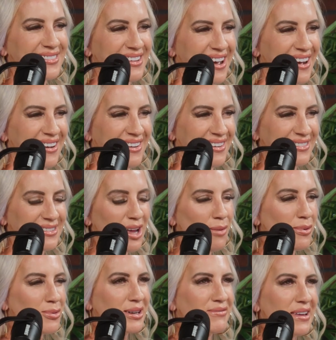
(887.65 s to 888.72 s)
Yeah. No,
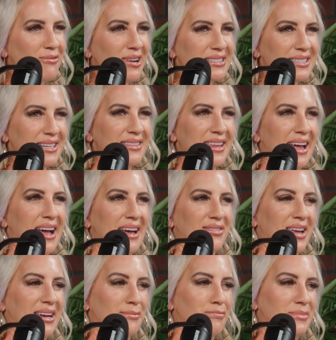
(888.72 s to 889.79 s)
but what if they rented and they had
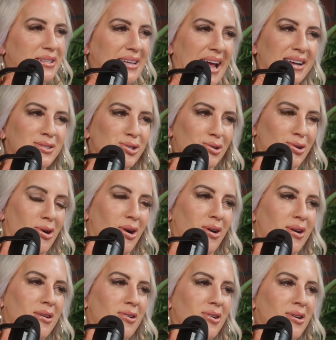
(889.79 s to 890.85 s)
a gangster
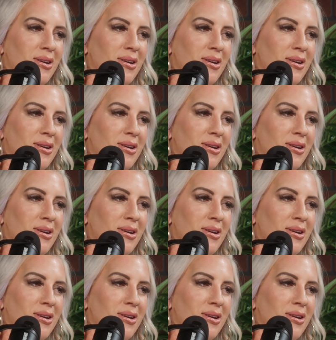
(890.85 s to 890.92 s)
car?